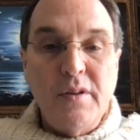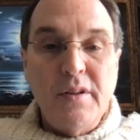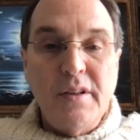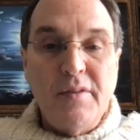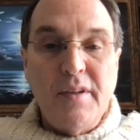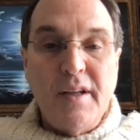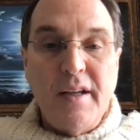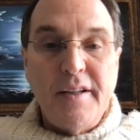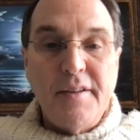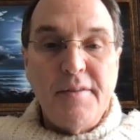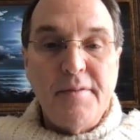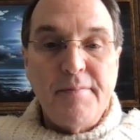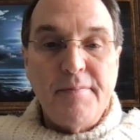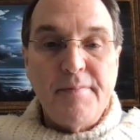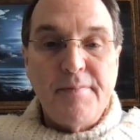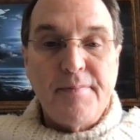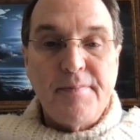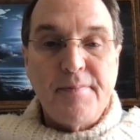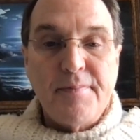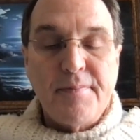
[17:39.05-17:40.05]
and our
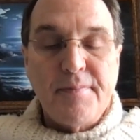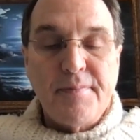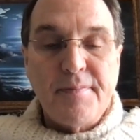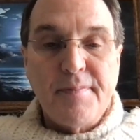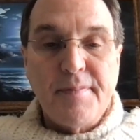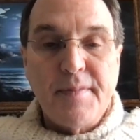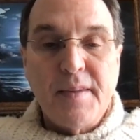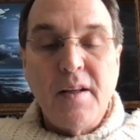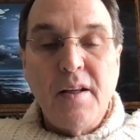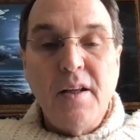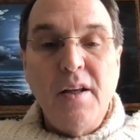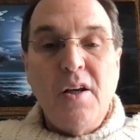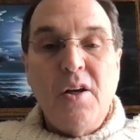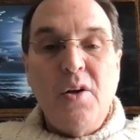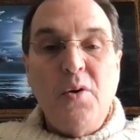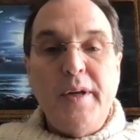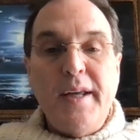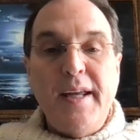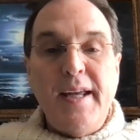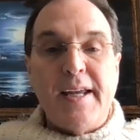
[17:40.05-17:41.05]
democracy will live
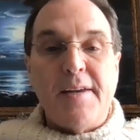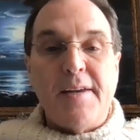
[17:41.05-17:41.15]
on.